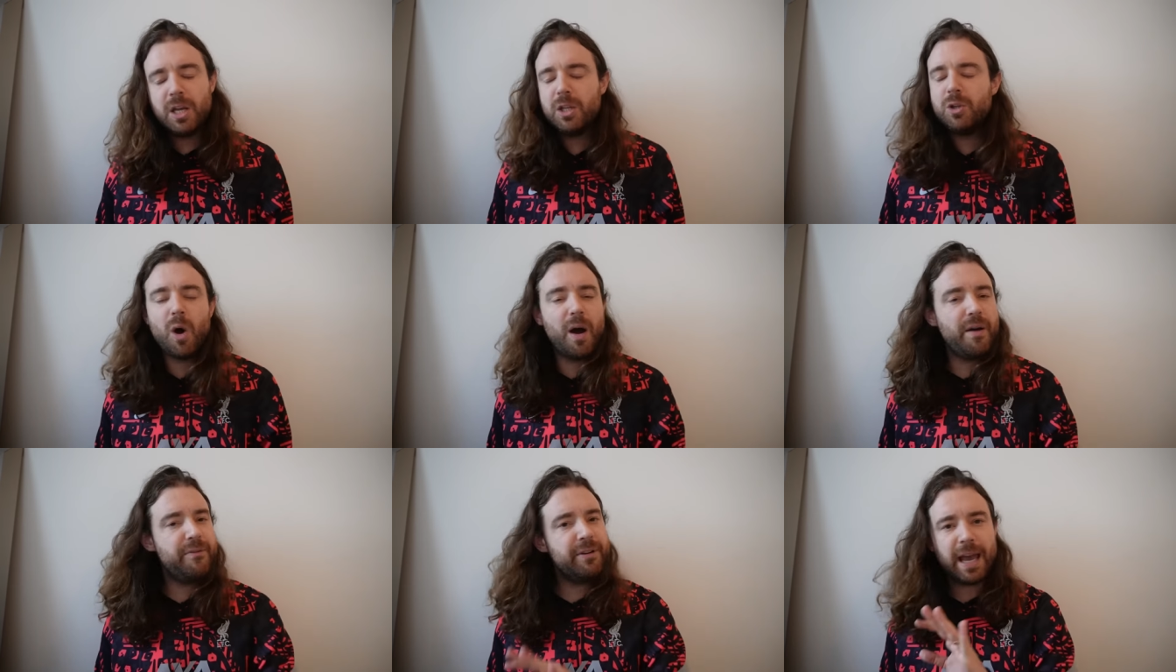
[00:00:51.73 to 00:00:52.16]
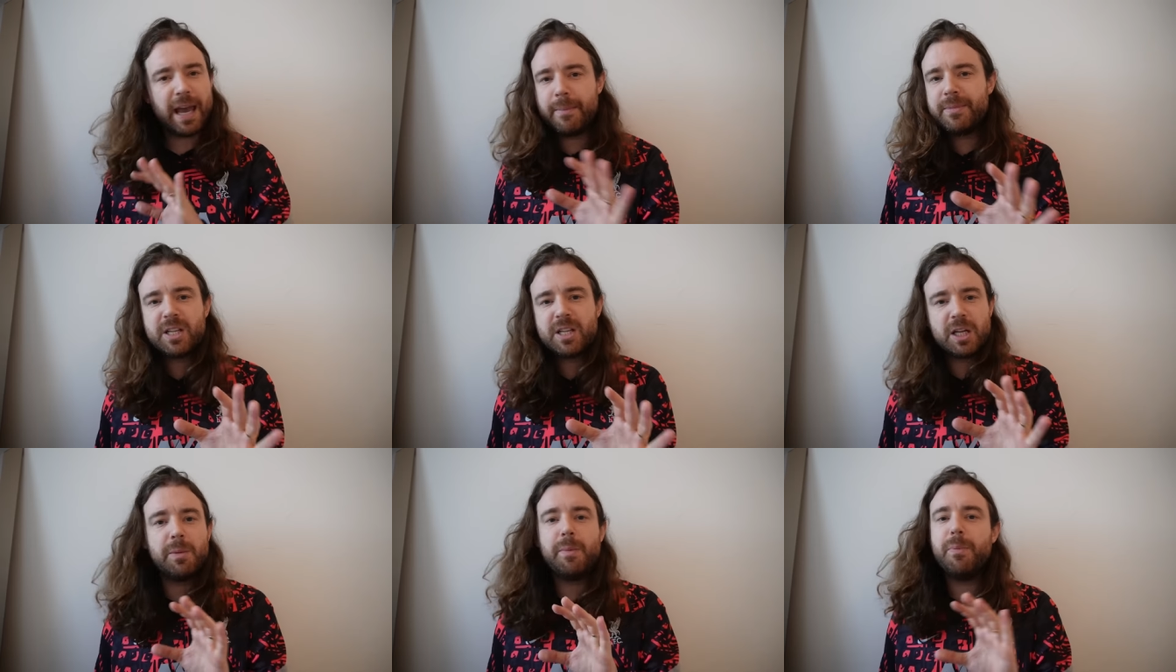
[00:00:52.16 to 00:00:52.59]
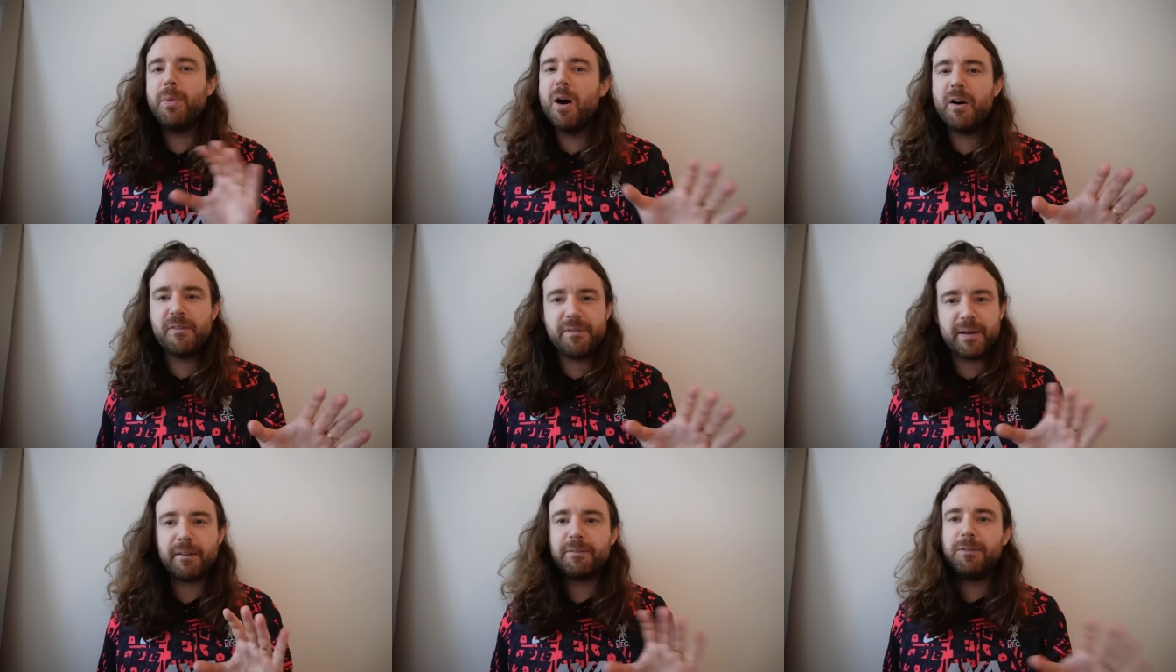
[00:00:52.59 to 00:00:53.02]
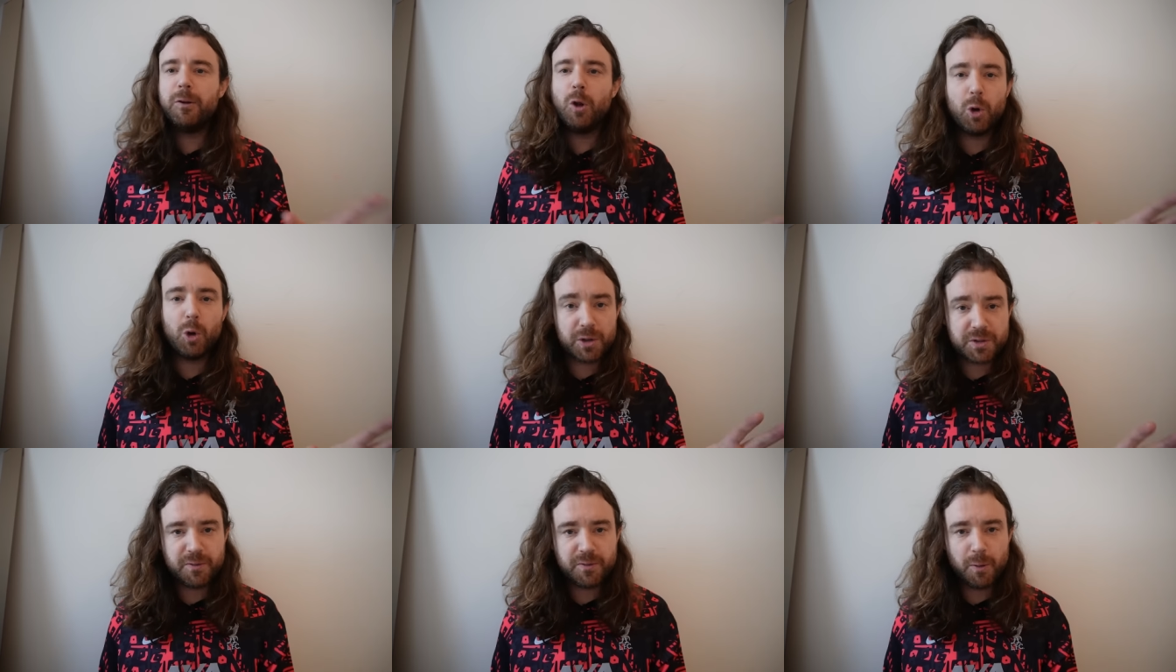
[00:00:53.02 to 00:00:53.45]
Not every game is going to be perfect,
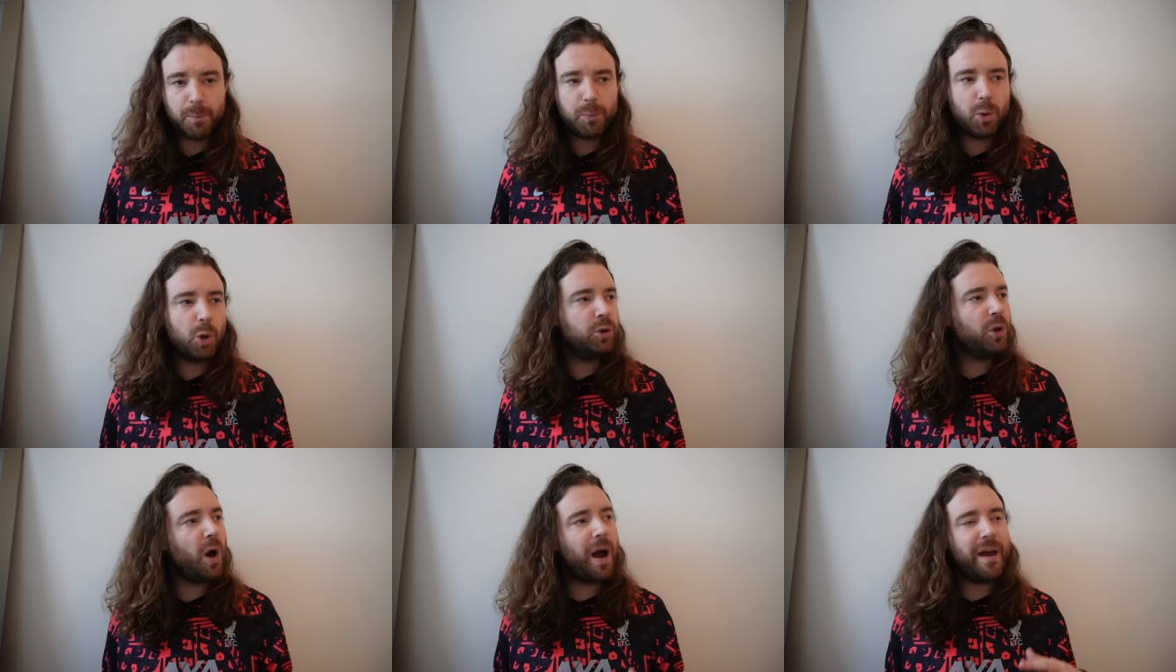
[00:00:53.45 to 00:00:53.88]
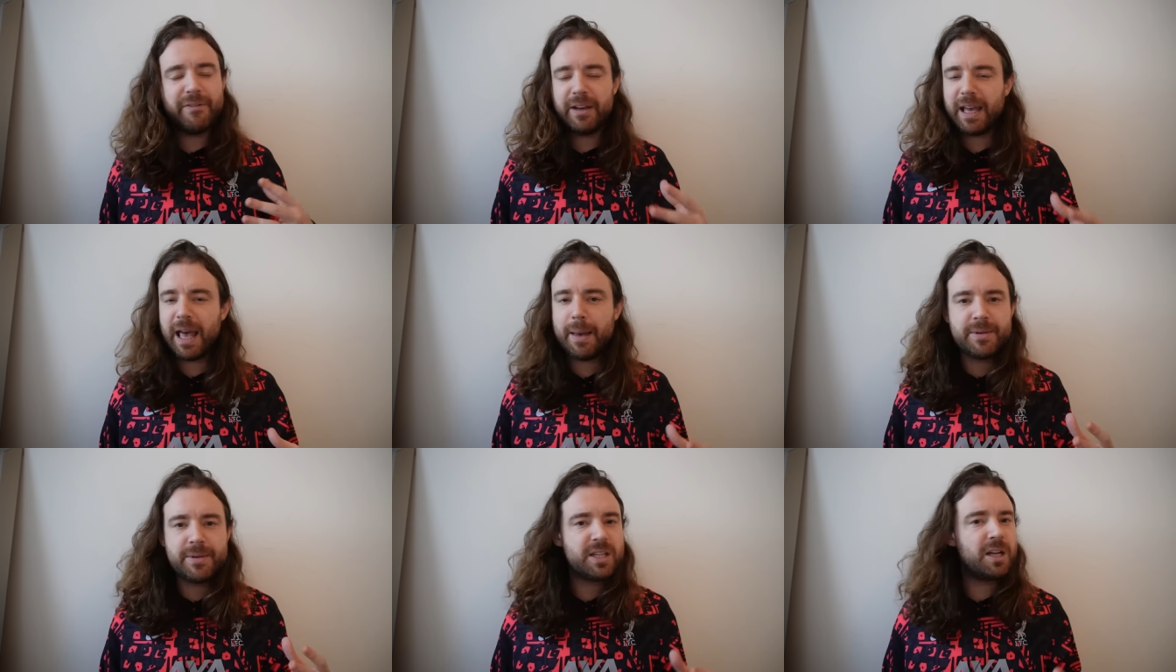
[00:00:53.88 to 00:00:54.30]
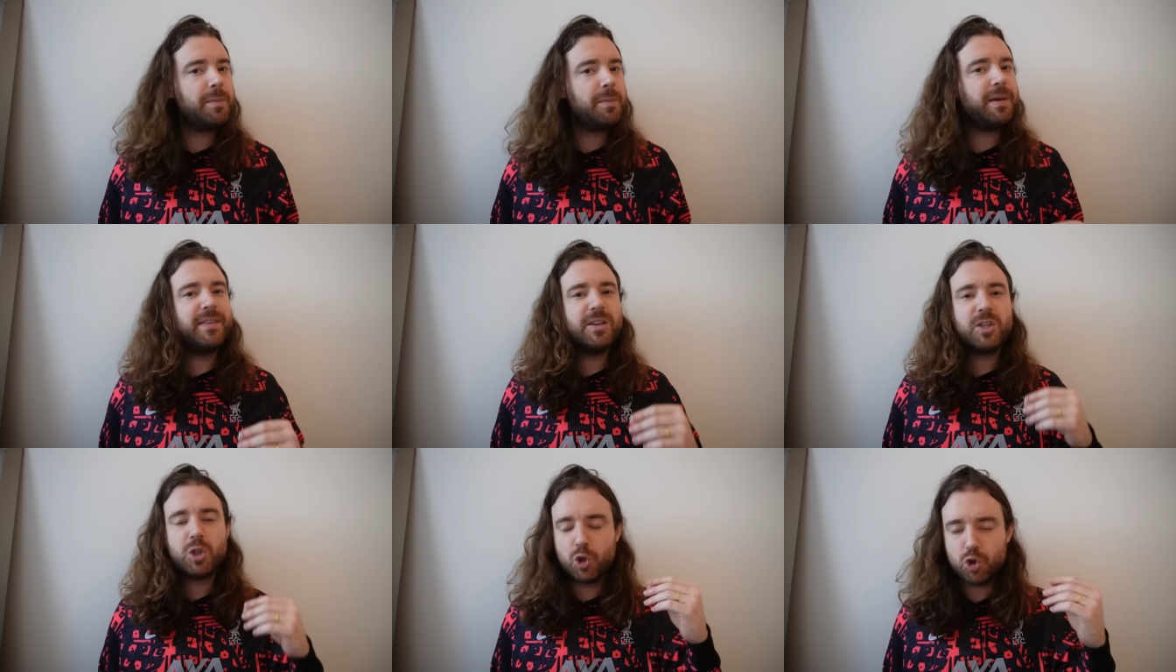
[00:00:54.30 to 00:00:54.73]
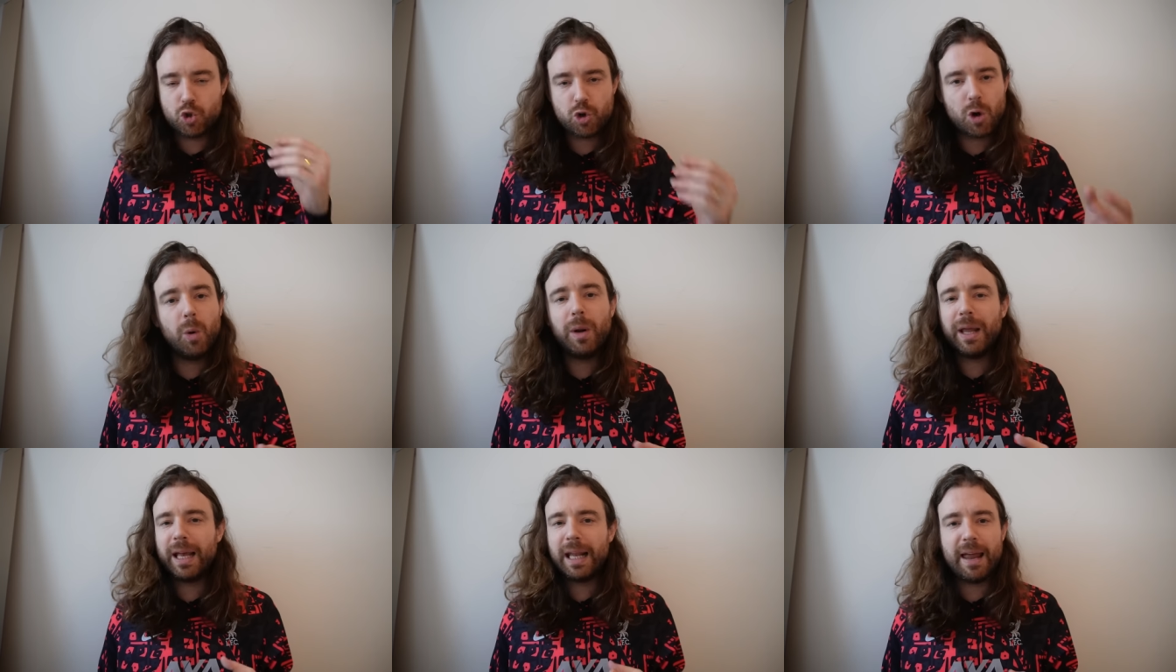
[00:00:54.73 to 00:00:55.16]
flawless football. Not every game is going to be this
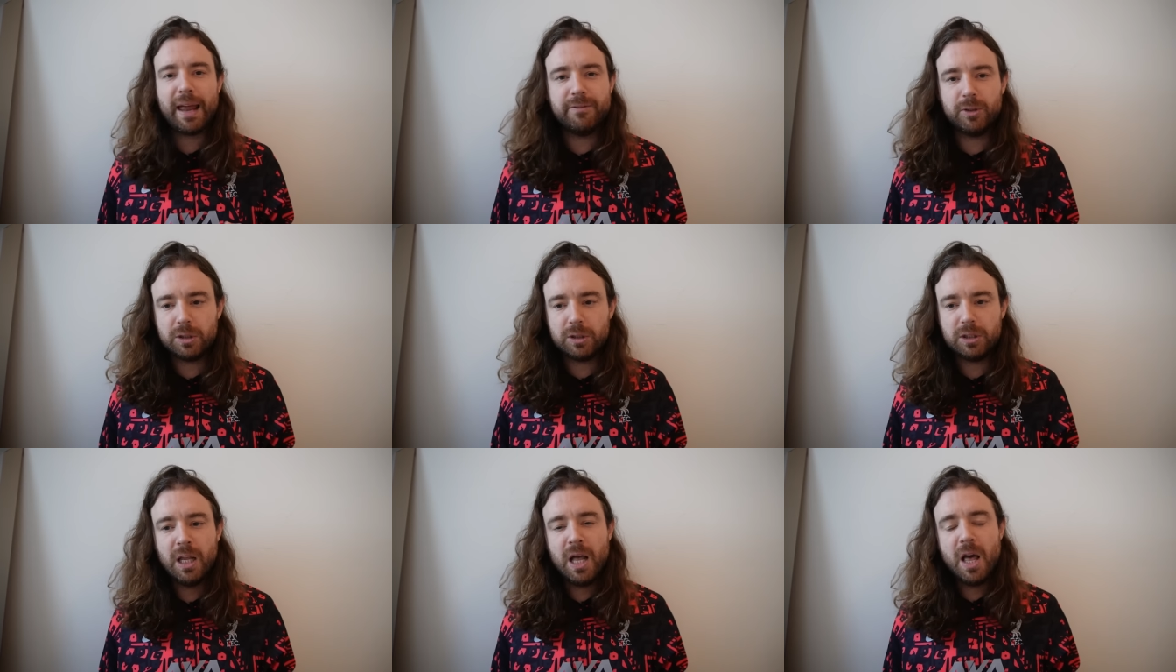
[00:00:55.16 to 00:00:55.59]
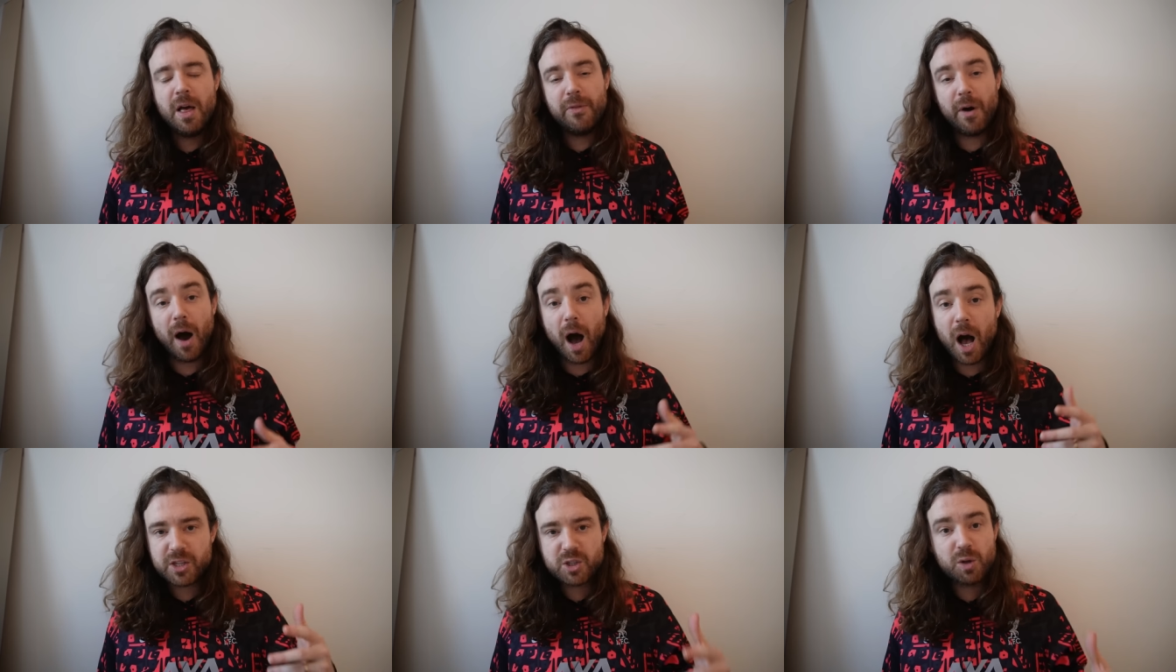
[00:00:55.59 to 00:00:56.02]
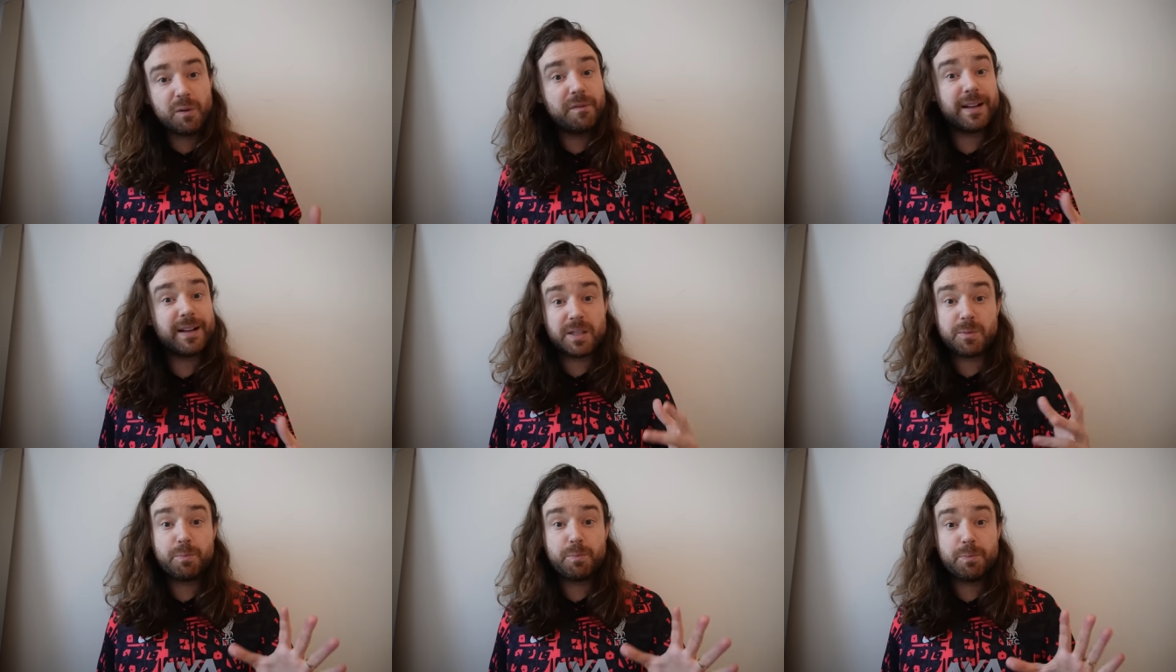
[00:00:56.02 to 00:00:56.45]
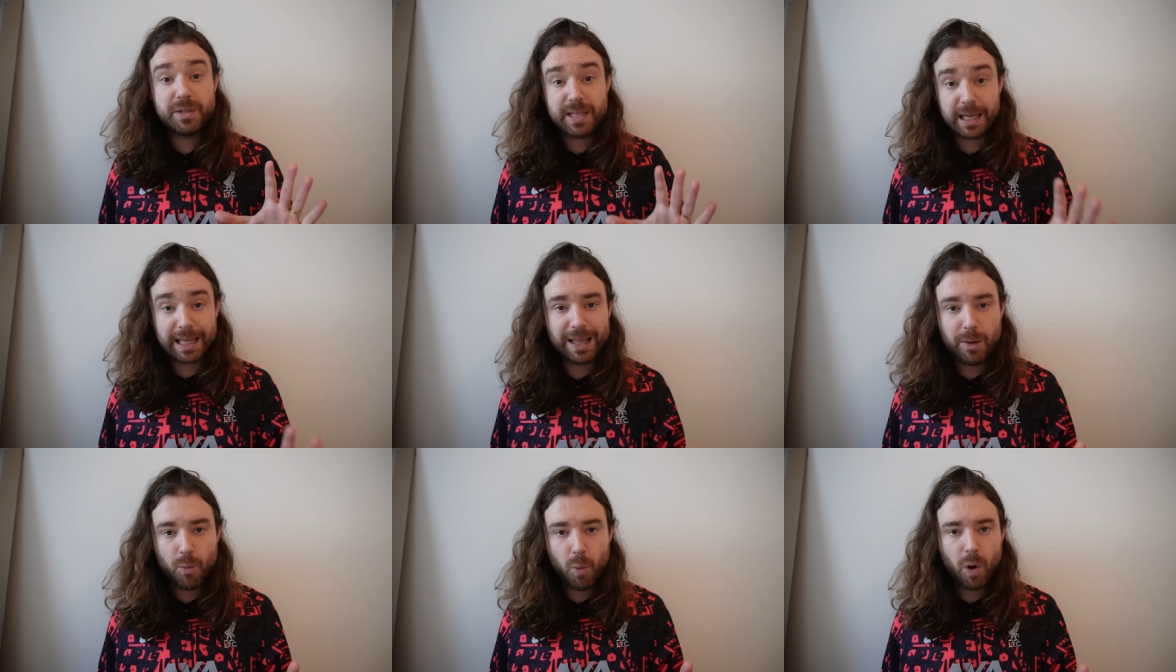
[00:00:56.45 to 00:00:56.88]
controlling level that Arsenal fans
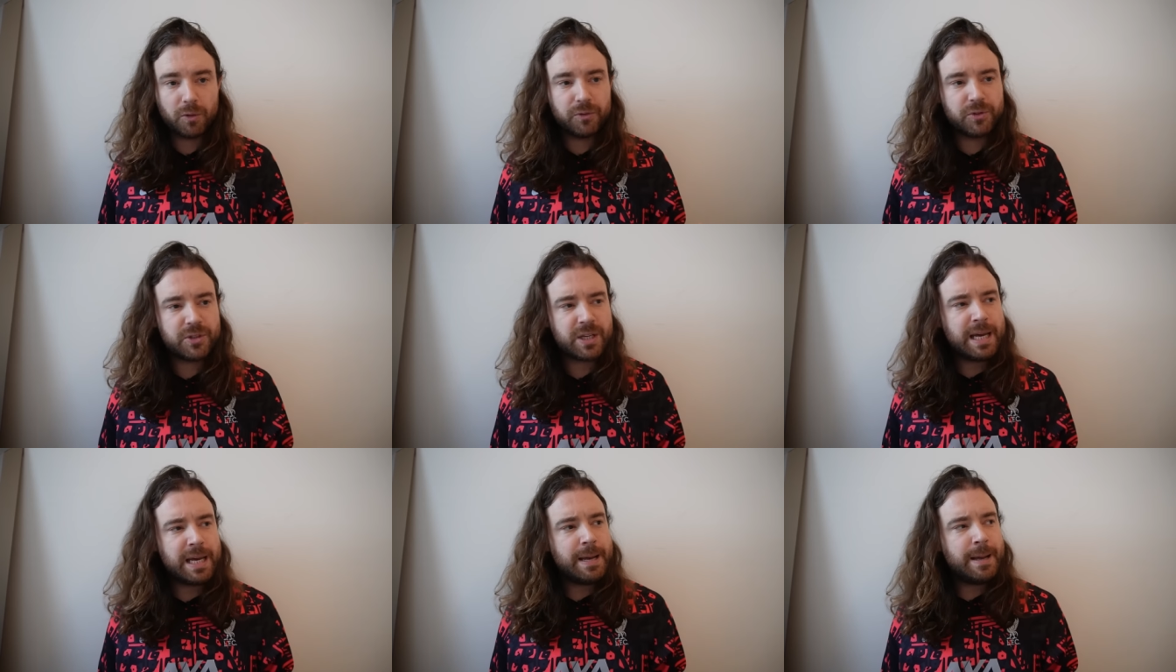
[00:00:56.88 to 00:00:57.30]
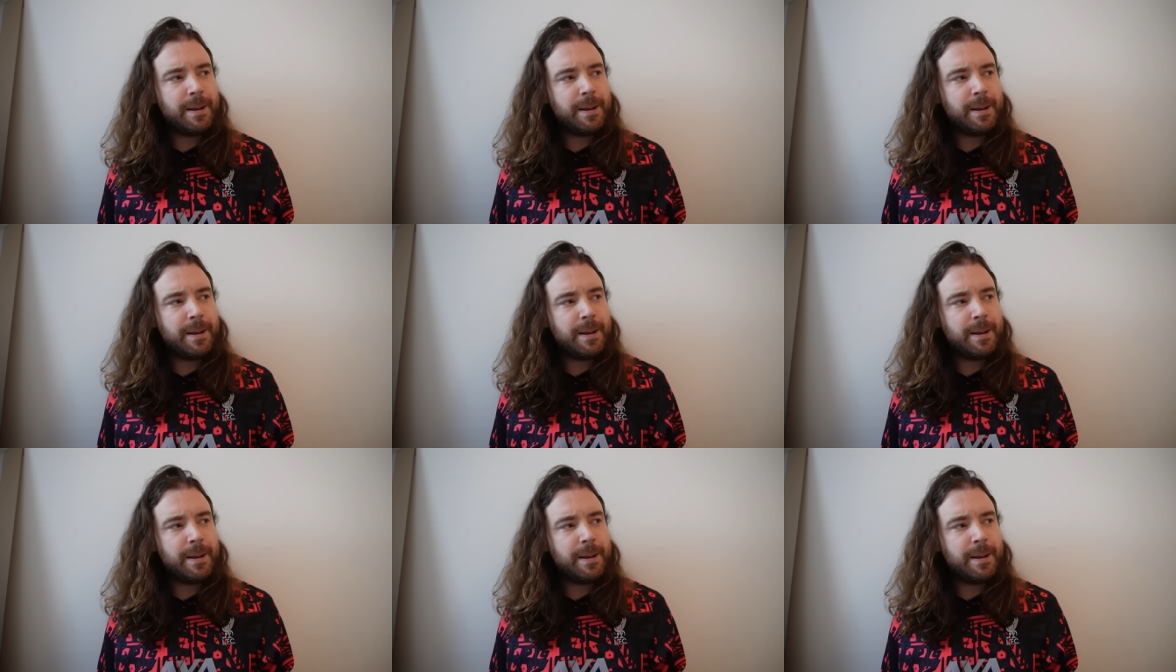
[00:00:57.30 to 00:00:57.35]
particularly want.